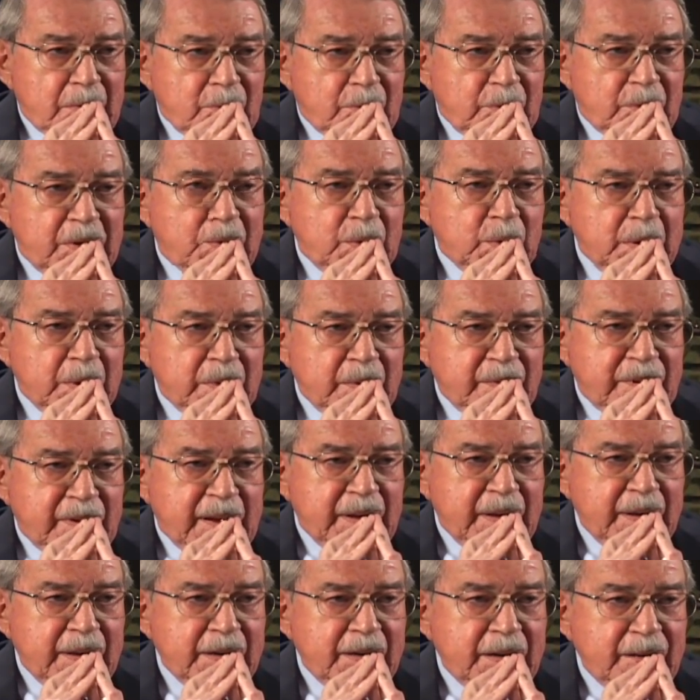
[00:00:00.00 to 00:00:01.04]
we would have
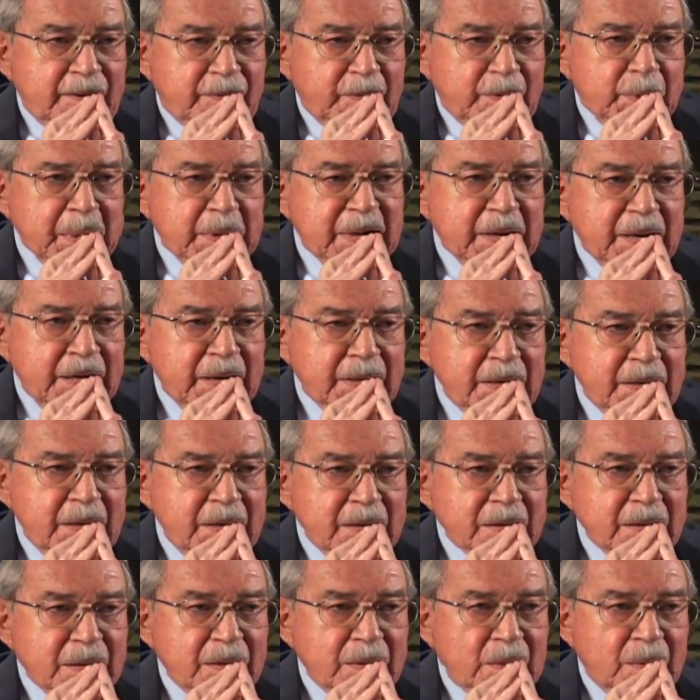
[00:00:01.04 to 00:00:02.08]
had if we had
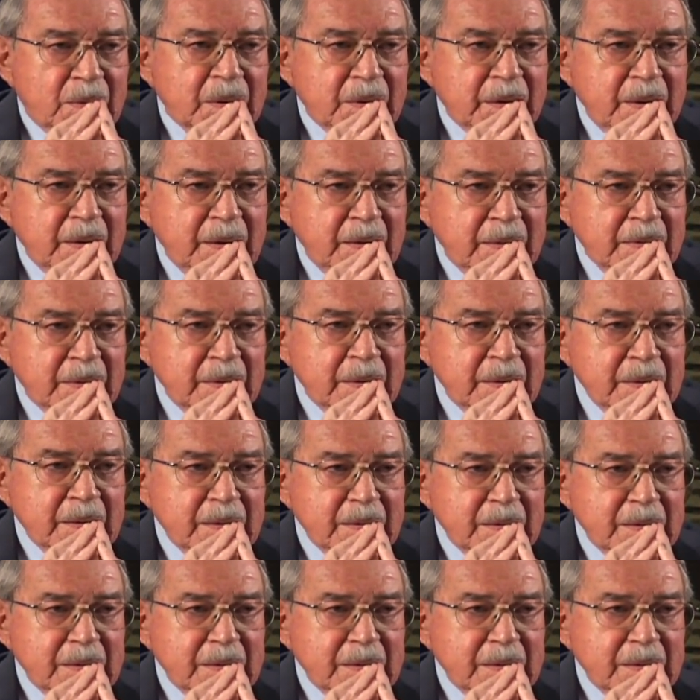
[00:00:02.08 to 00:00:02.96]
gone ahead